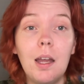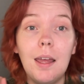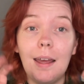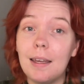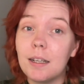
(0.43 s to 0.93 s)

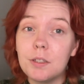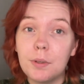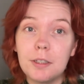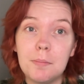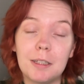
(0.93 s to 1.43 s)
Hey guys,
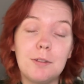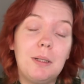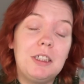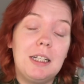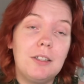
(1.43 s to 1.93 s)
welcome back to my
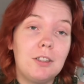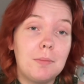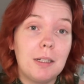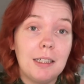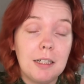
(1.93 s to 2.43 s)
channel.
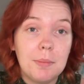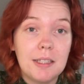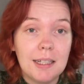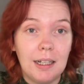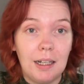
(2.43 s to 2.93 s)
My name is
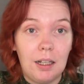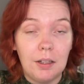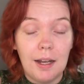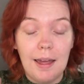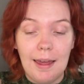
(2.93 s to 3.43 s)
Elle
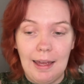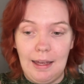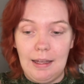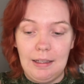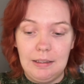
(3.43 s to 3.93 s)

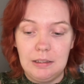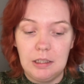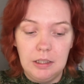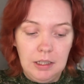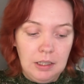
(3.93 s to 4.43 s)
and
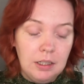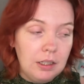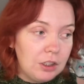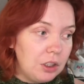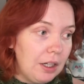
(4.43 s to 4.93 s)

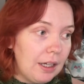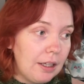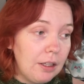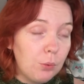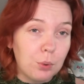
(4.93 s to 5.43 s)

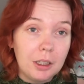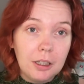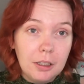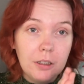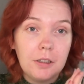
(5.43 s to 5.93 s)
today we're
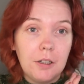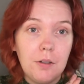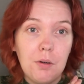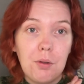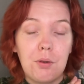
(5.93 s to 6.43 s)
gonna
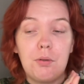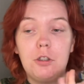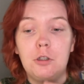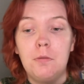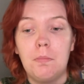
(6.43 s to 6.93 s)
go
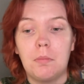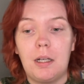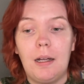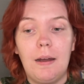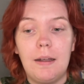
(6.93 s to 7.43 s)
through
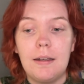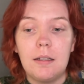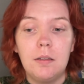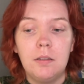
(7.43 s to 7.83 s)
my